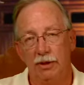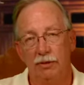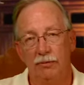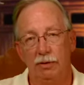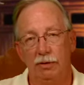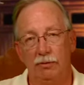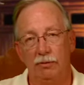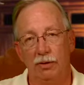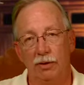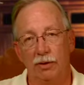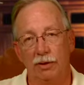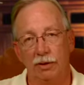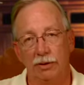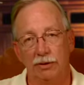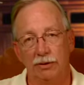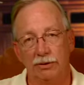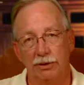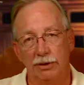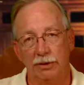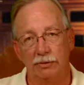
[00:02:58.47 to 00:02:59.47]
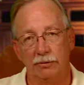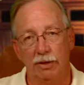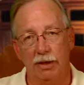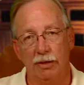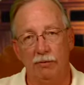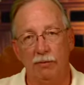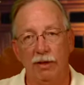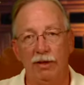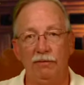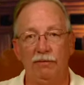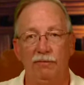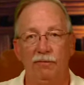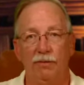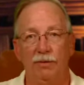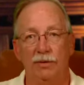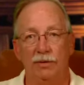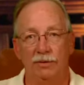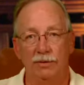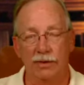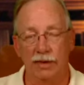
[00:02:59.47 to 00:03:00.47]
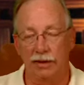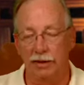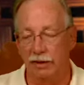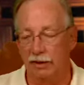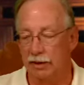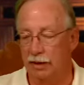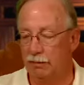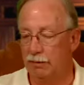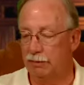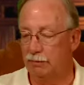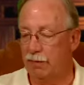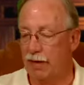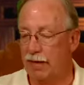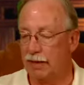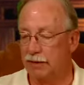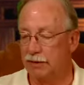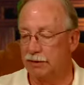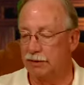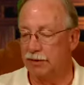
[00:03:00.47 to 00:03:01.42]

quit working and sitting around waiting for the second coming back in